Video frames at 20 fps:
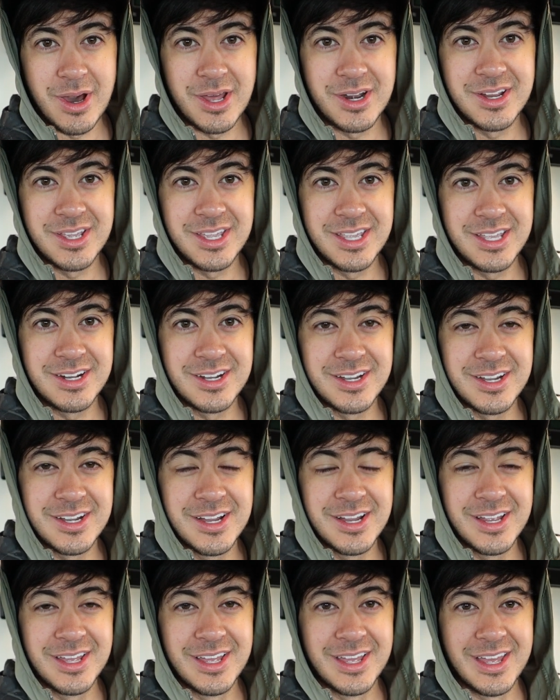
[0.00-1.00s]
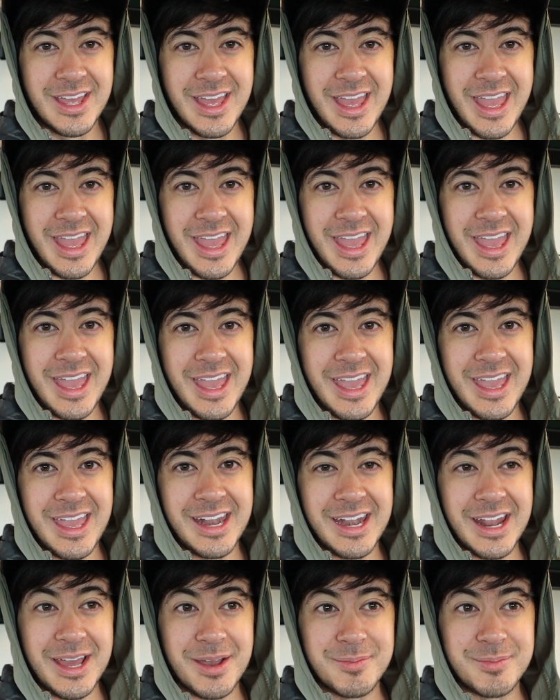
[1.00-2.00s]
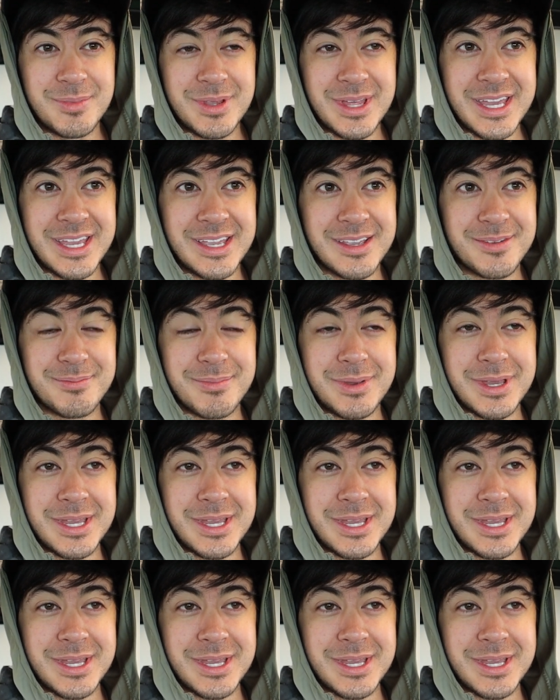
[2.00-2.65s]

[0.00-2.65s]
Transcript: water heater, and I'm like,